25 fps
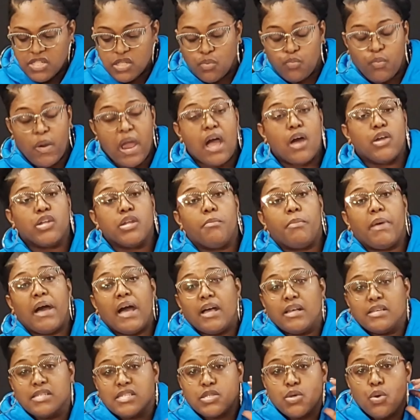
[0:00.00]
surrounded
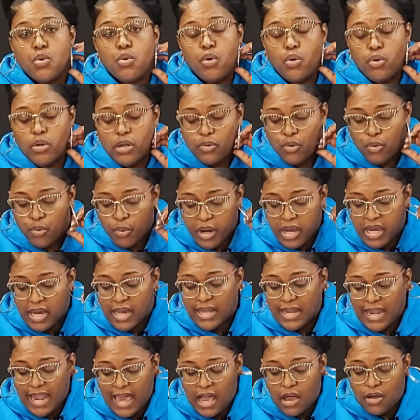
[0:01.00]
by so great
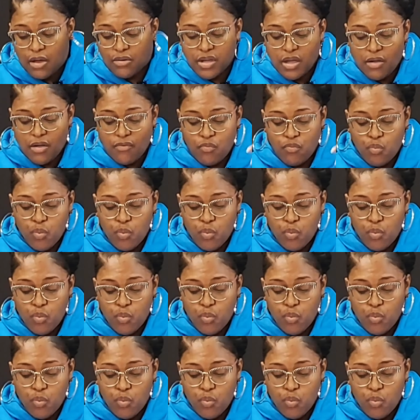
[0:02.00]
cloud of